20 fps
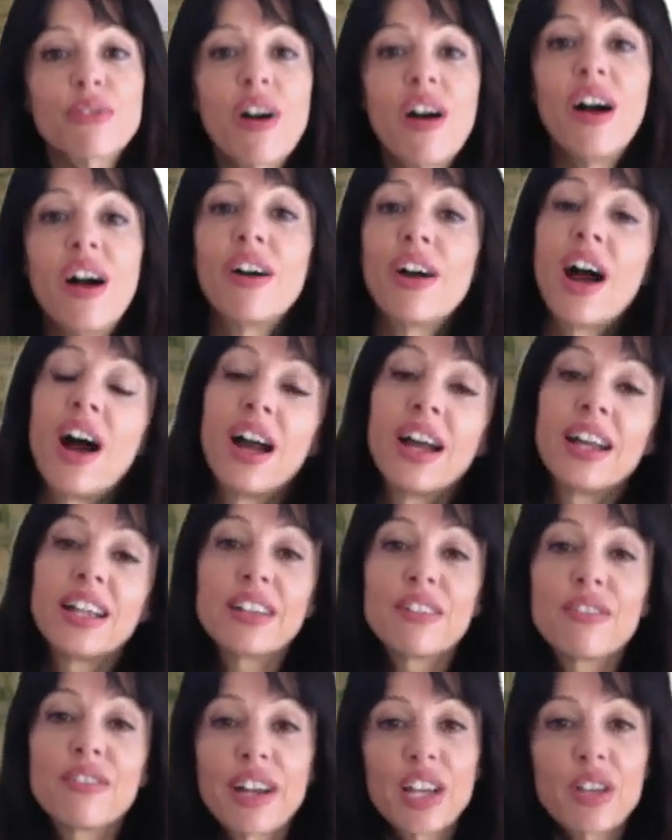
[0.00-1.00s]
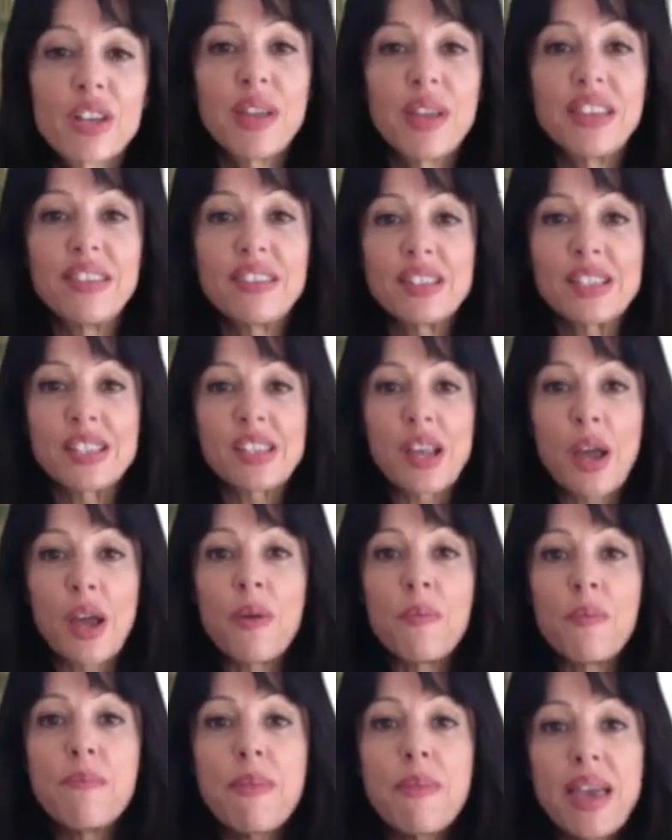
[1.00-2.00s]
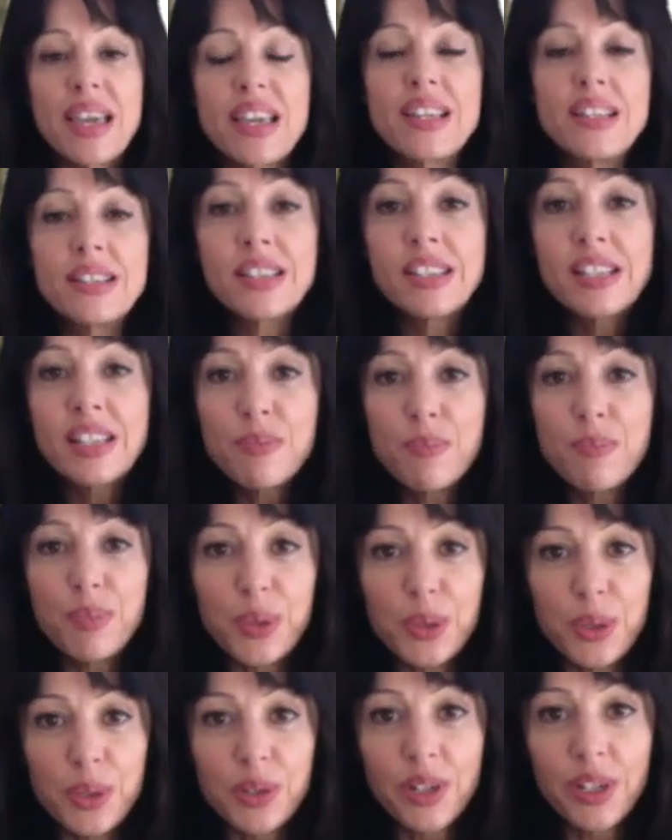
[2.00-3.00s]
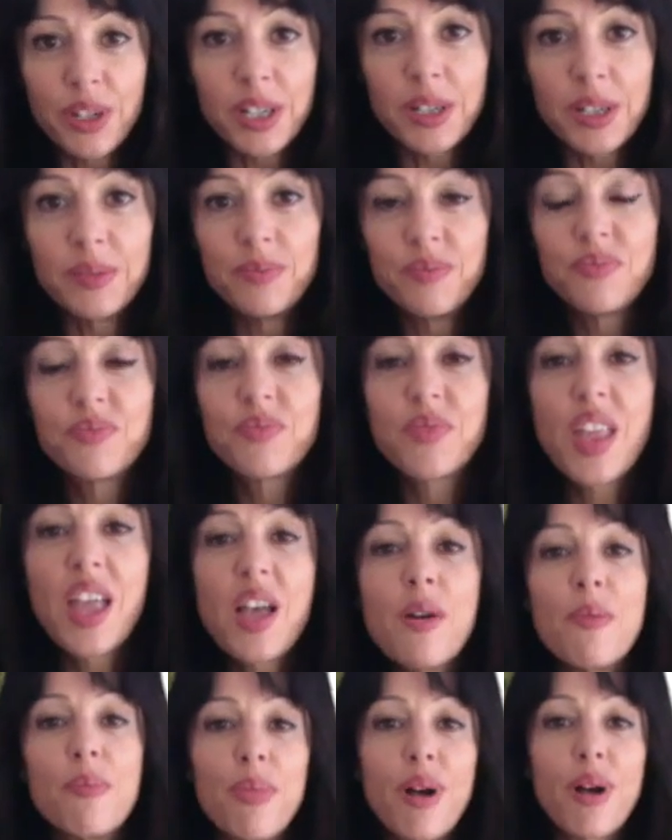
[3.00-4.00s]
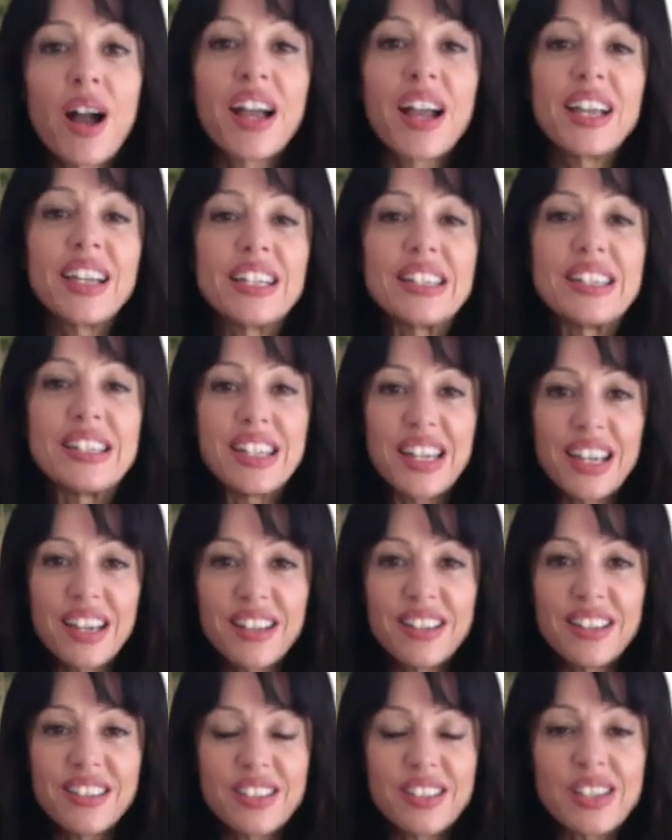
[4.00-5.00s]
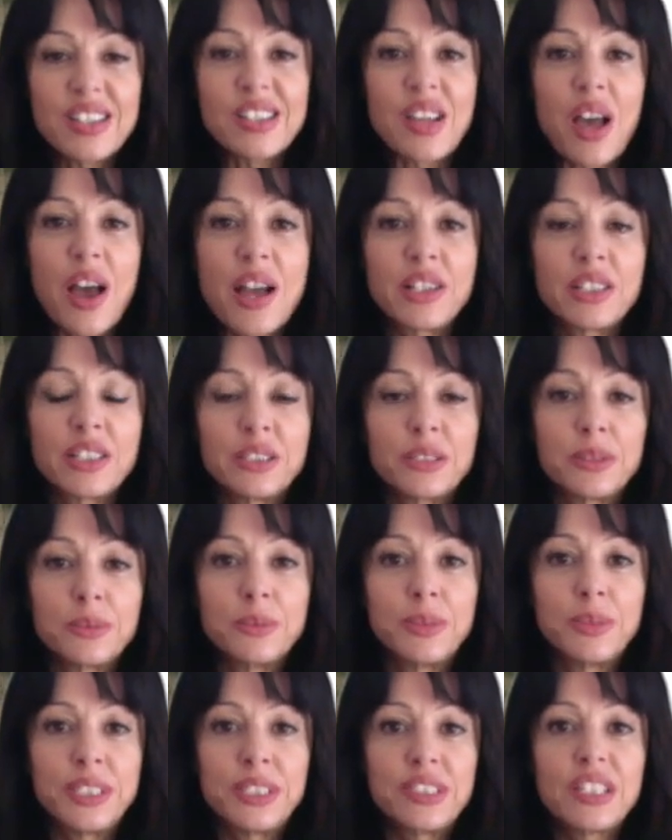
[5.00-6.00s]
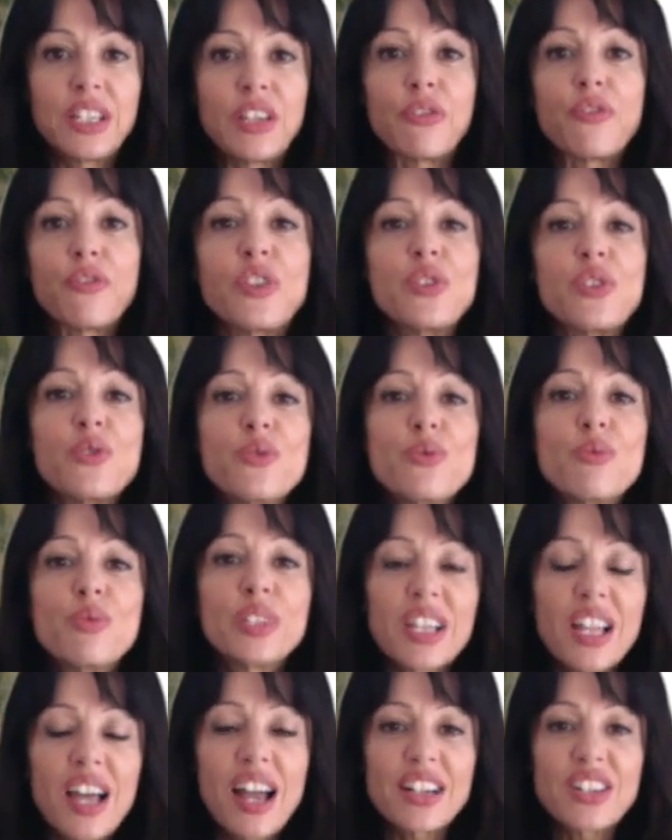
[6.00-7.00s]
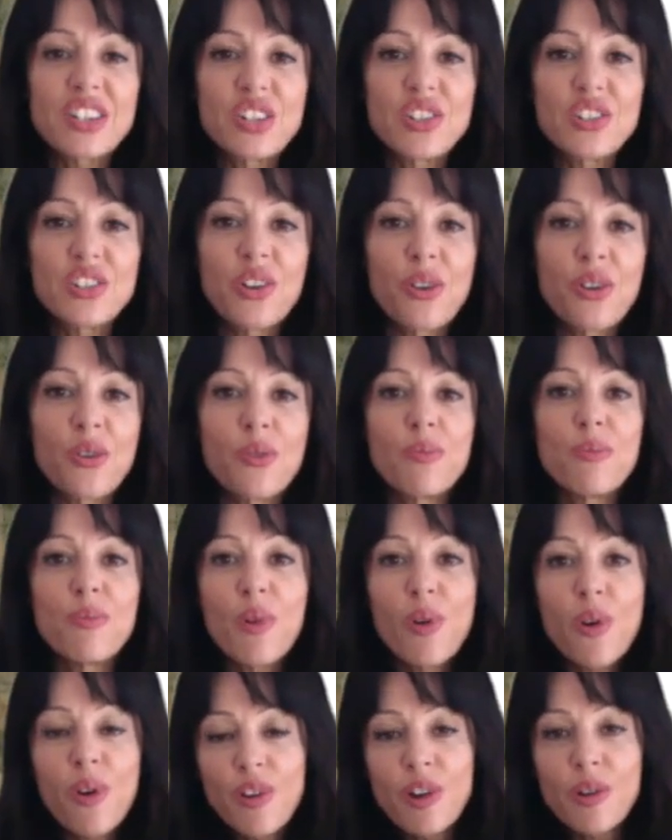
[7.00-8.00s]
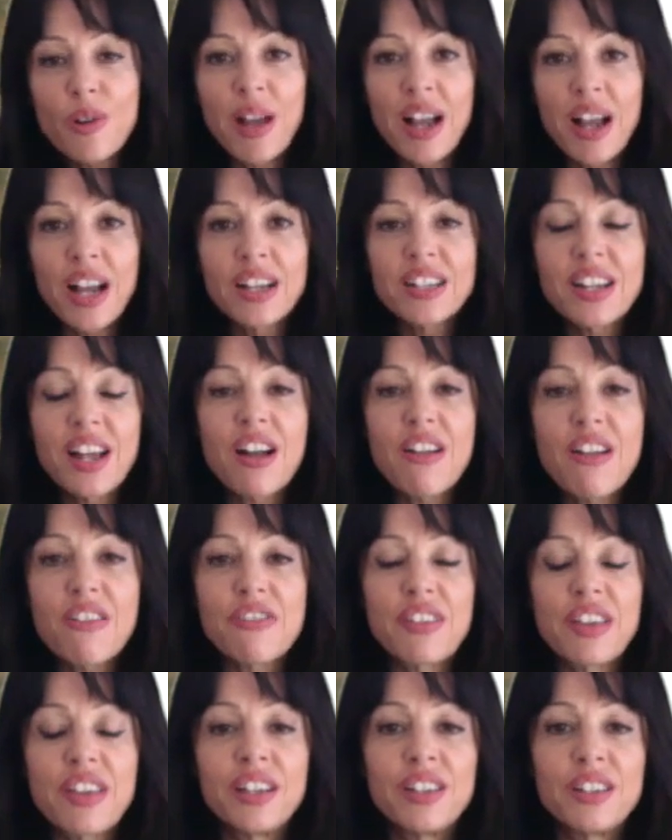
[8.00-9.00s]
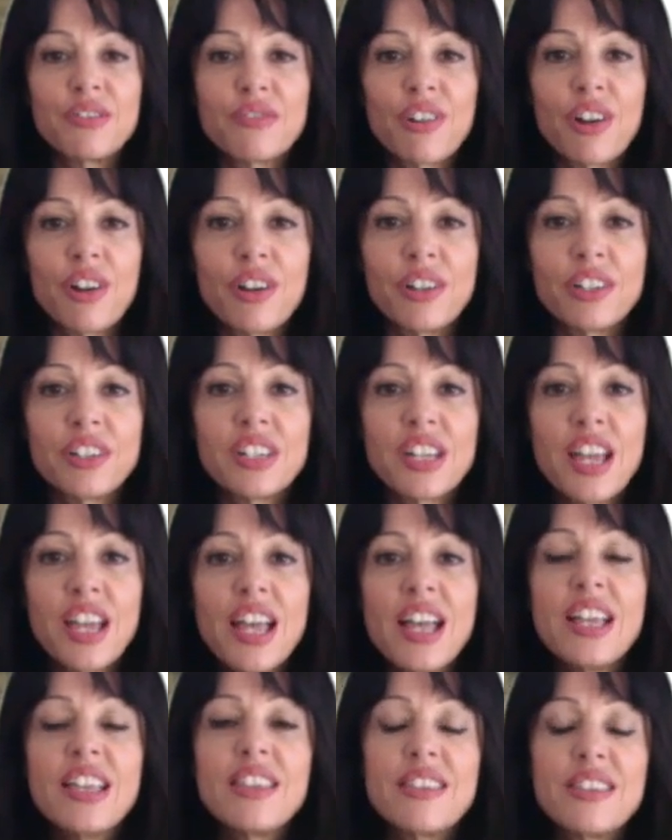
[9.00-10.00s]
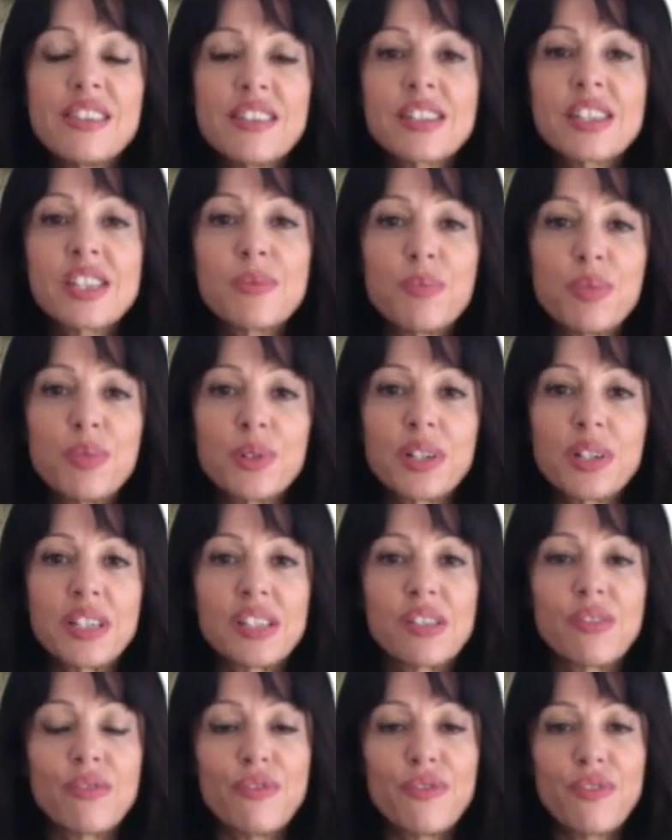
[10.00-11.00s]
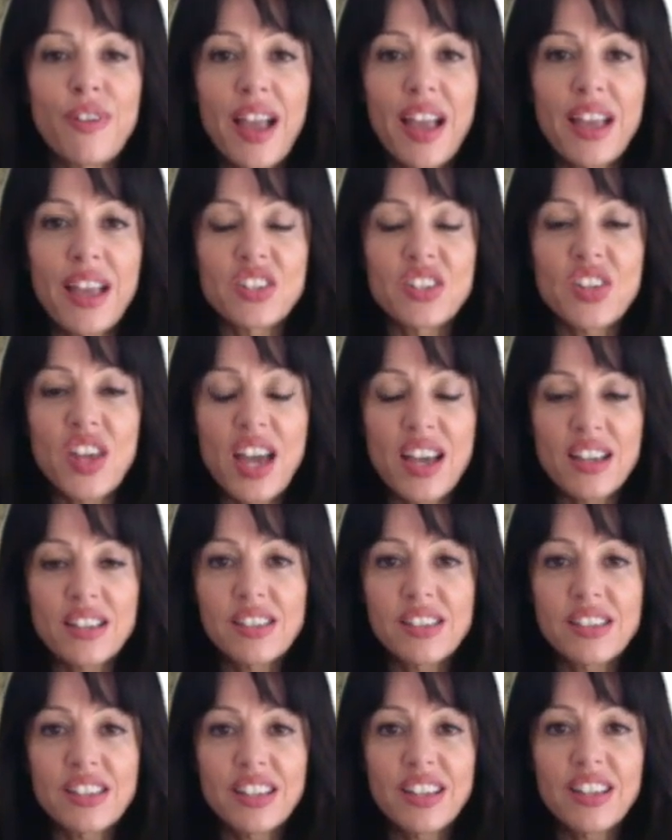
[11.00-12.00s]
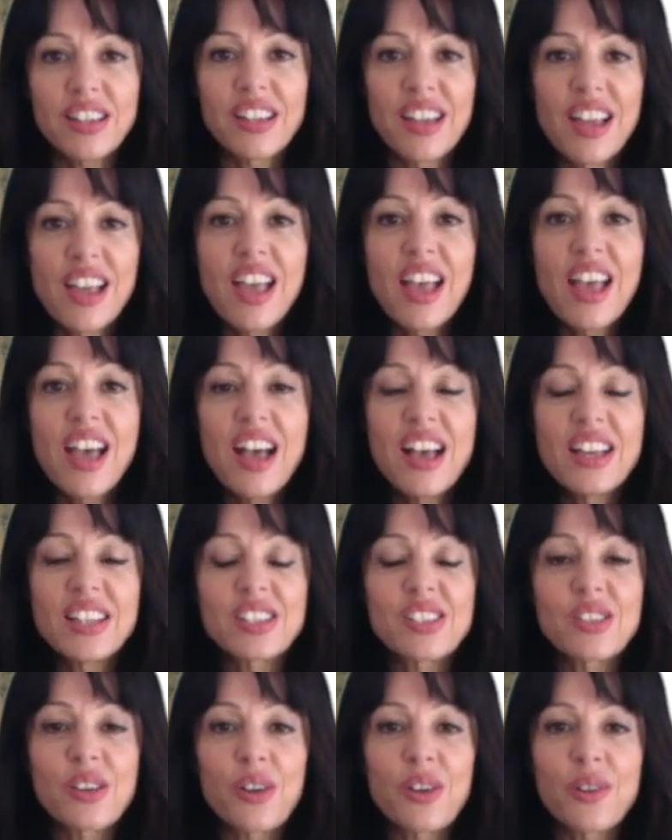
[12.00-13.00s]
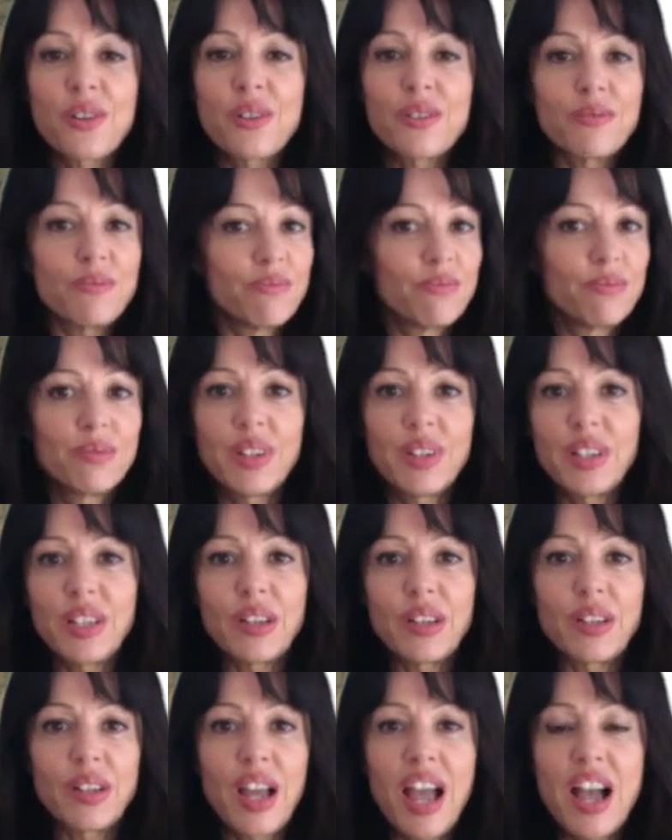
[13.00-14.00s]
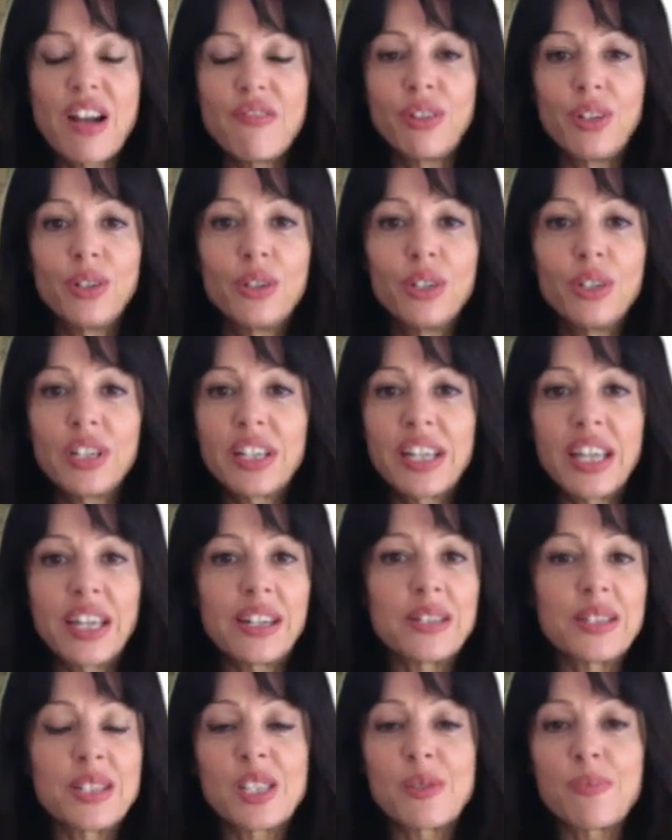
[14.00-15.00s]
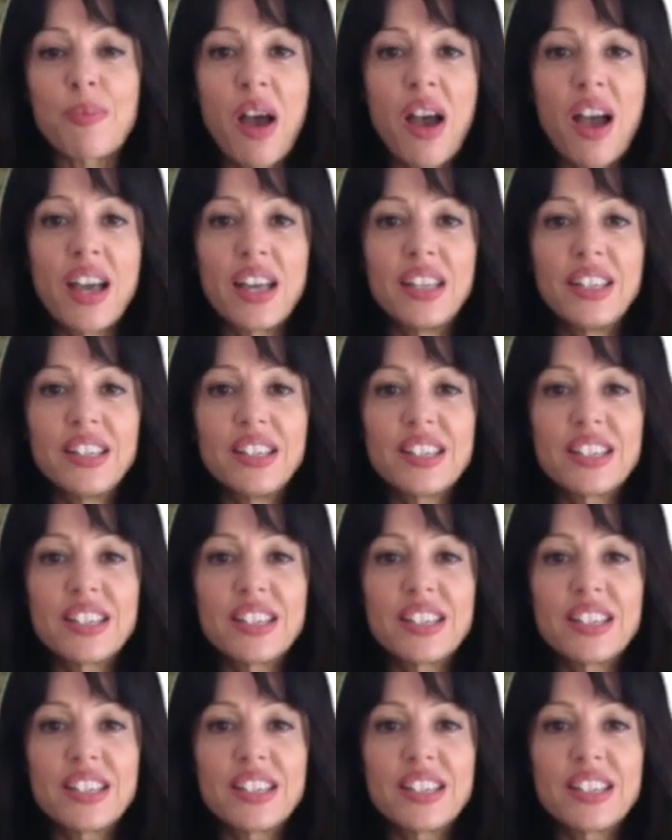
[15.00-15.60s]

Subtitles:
highly recommend this amazing book by Adele Cygleman. If you would like to know more about Arthur Elrod, this book is fantastic. So have a look, get inspired,